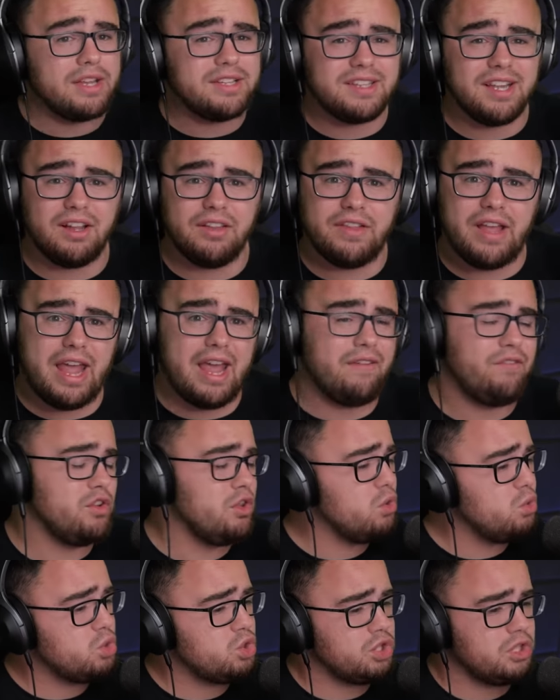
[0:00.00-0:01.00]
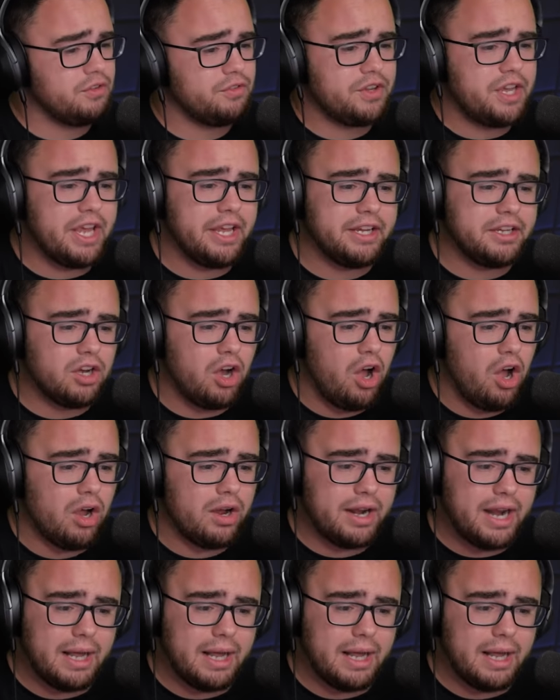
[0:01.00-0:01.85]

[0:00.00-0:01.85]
He's telling the evolution of King Kong,